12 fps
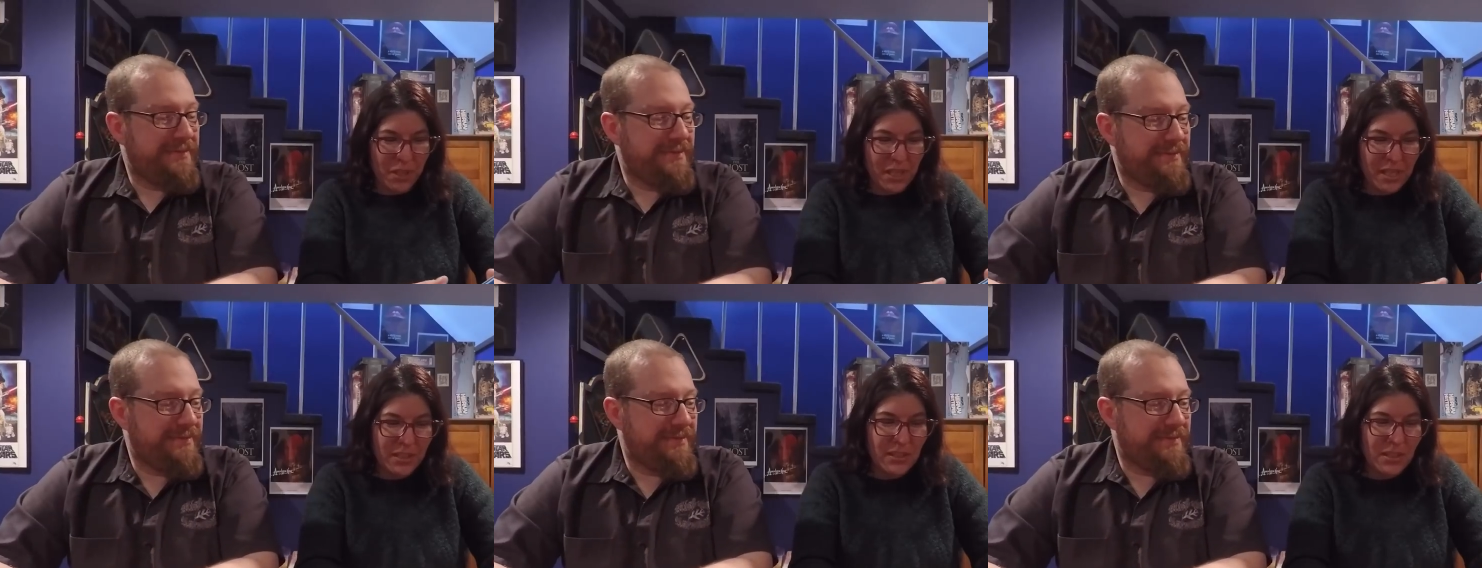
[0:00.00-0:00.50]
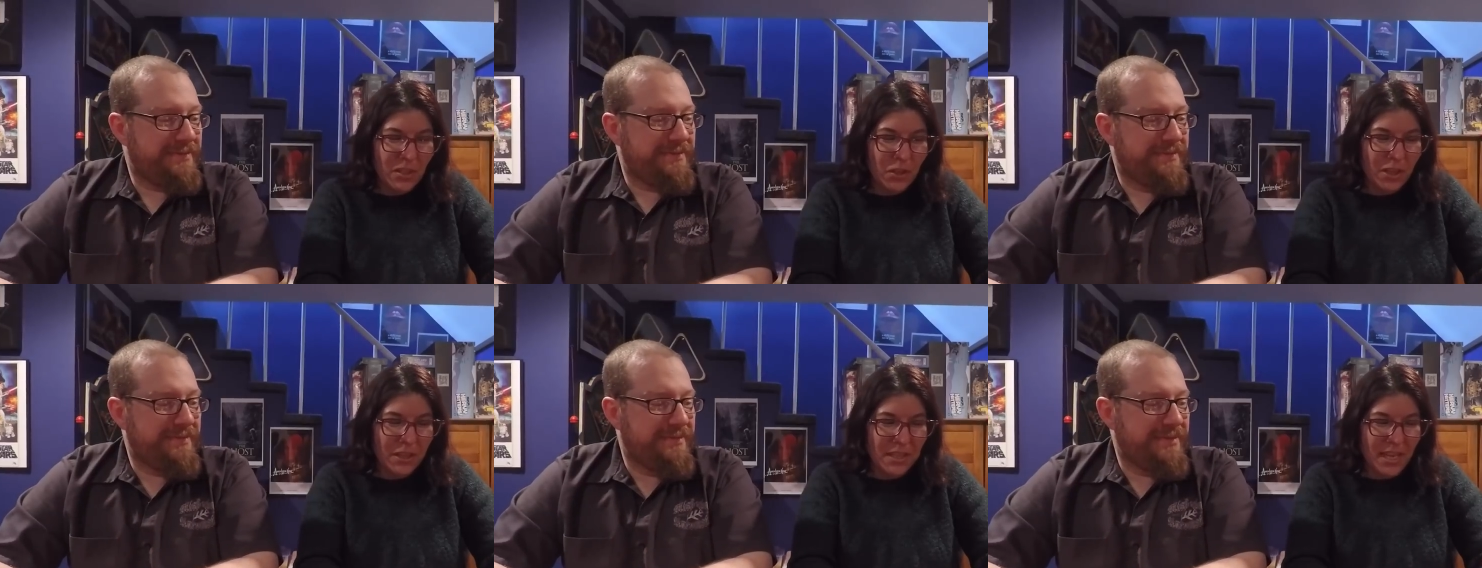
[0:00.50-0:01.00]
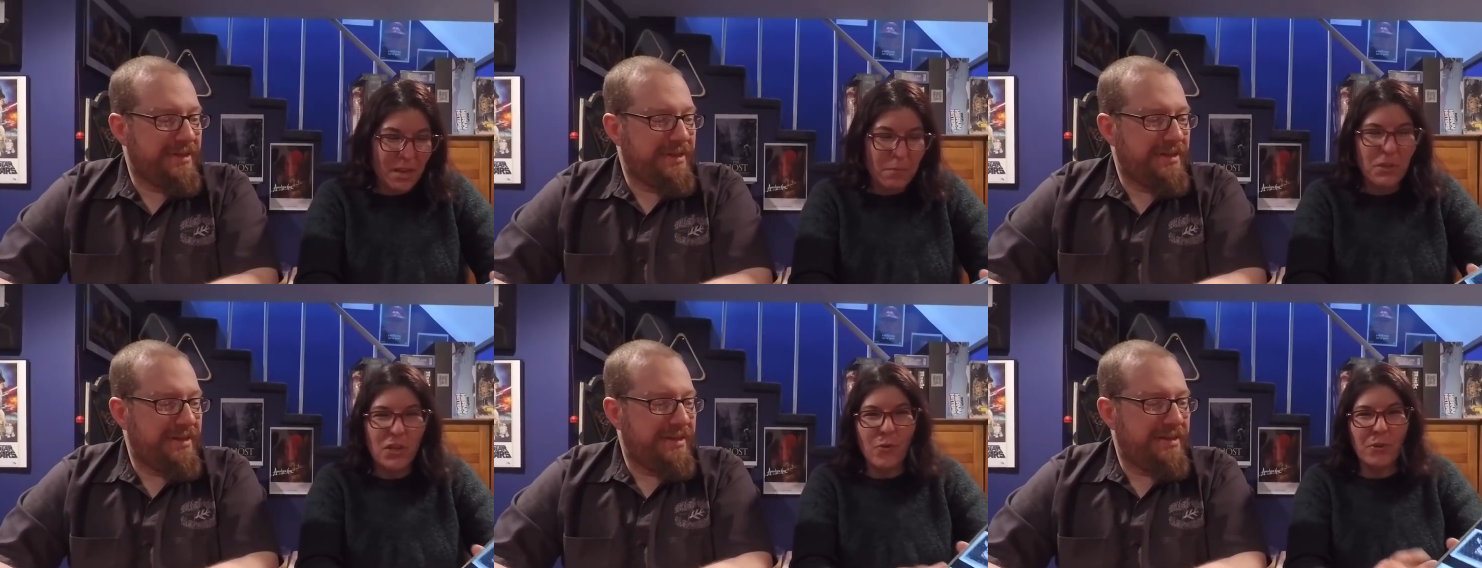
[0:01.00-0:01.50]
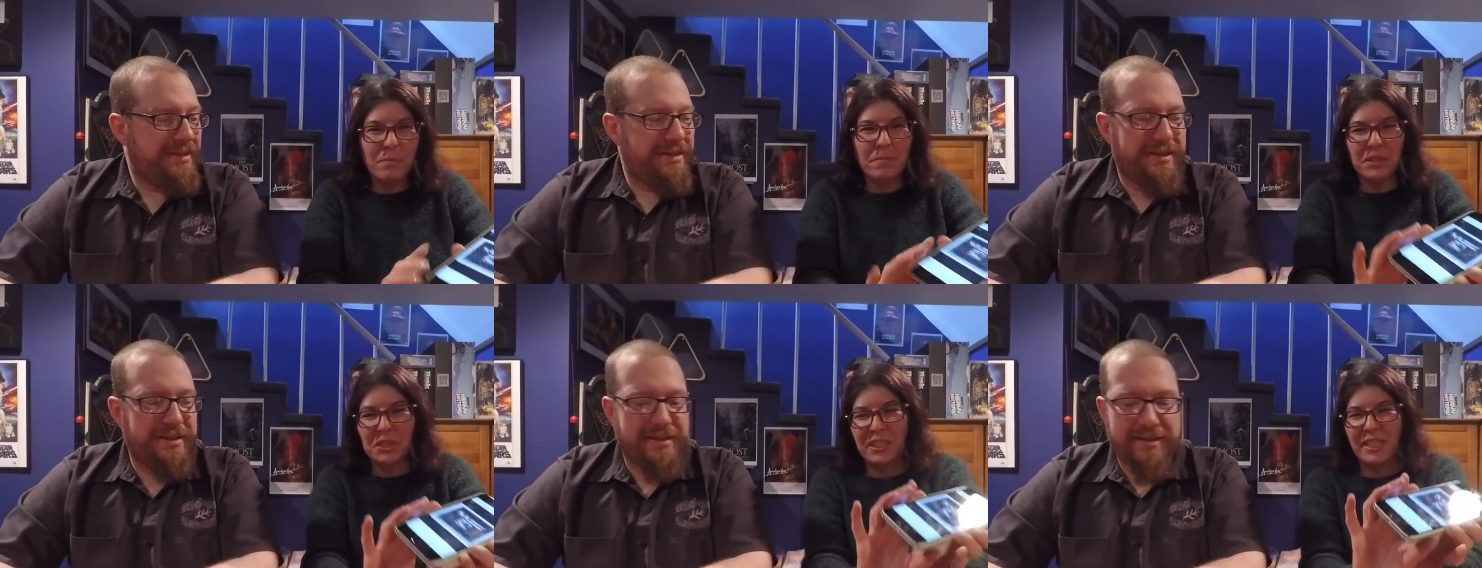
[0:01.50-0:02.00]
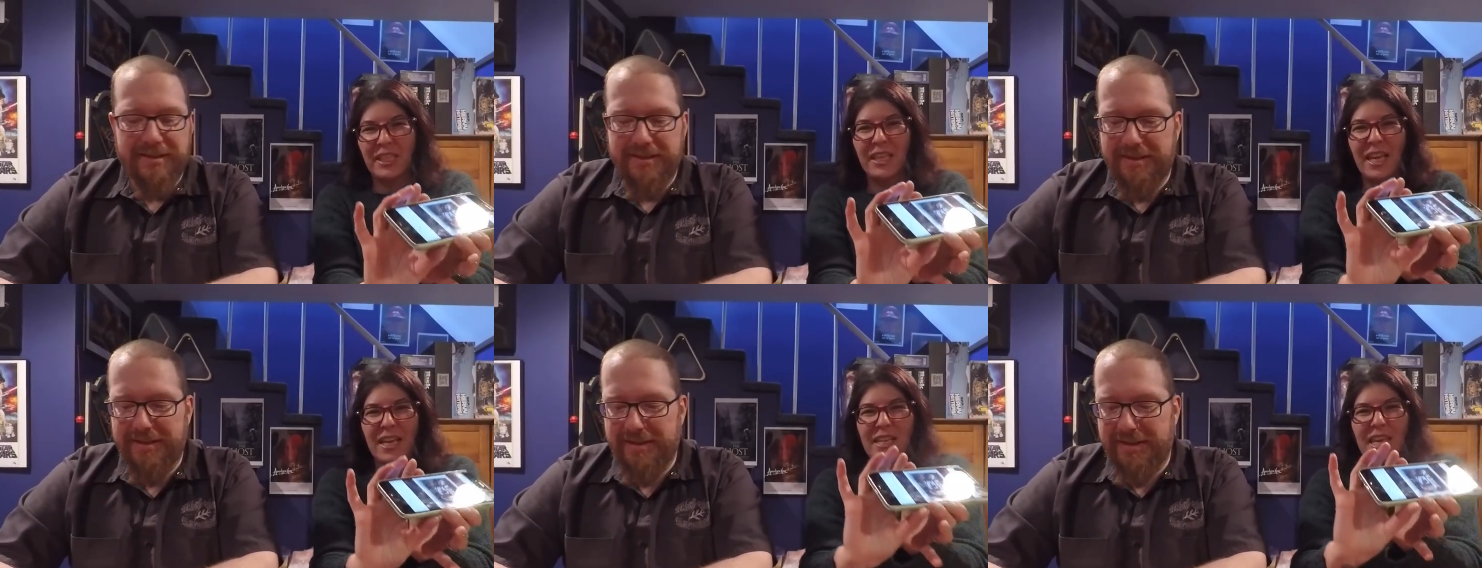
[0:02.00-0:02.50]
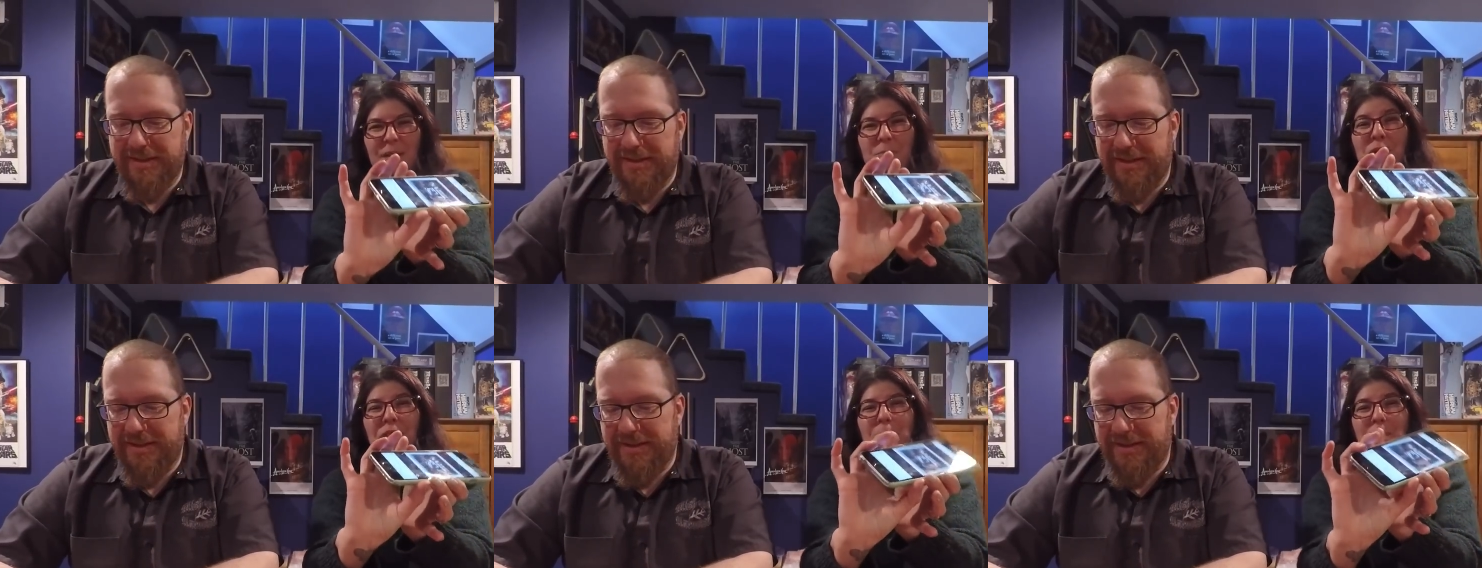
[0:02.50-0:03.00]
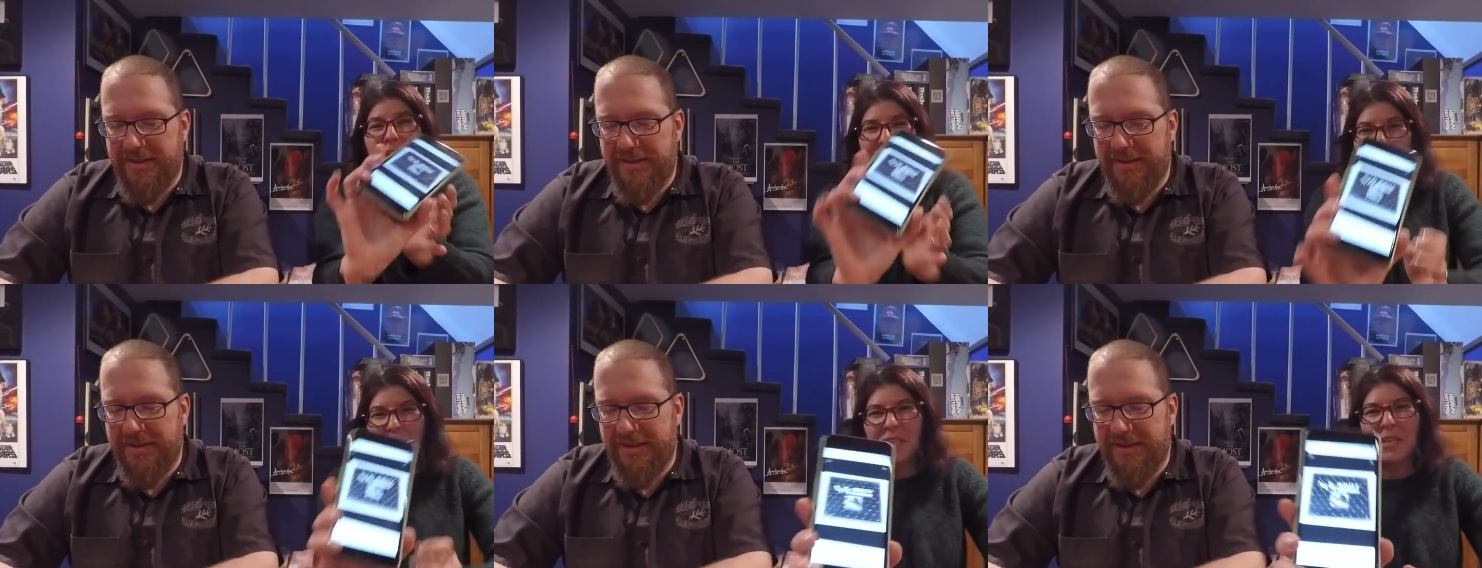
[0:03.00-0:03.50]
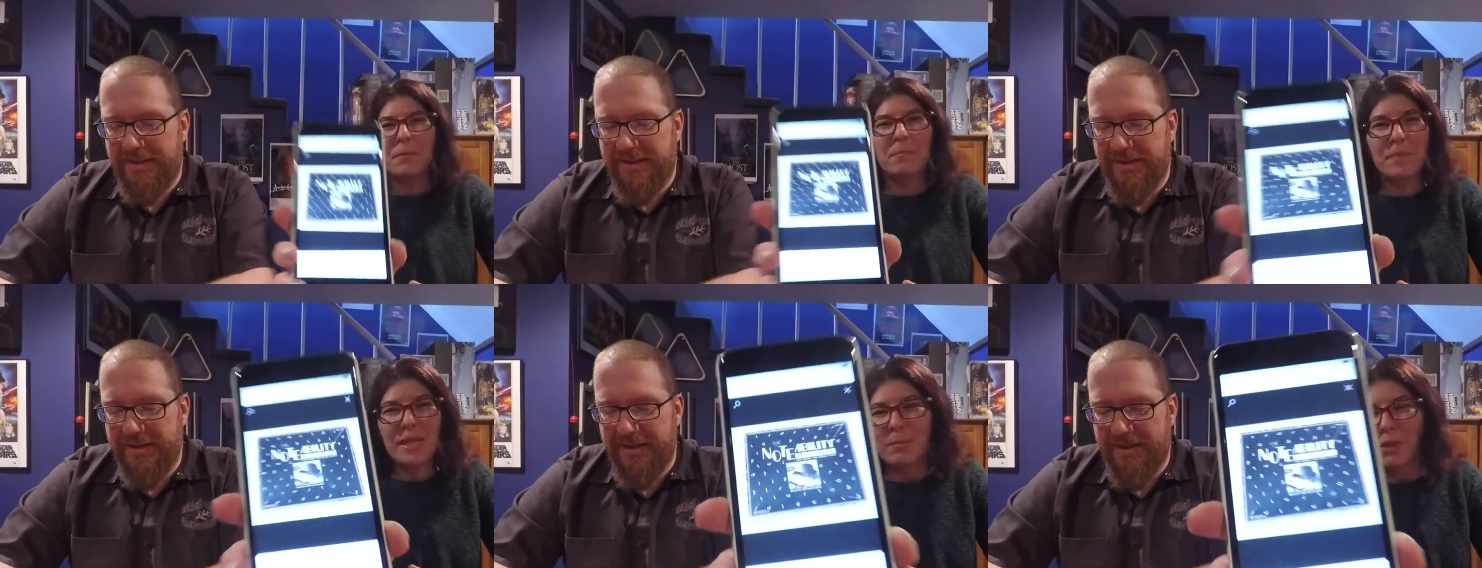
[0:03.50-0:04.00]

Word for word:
Speaker 1: It's the game Notability. It came with a baby, baby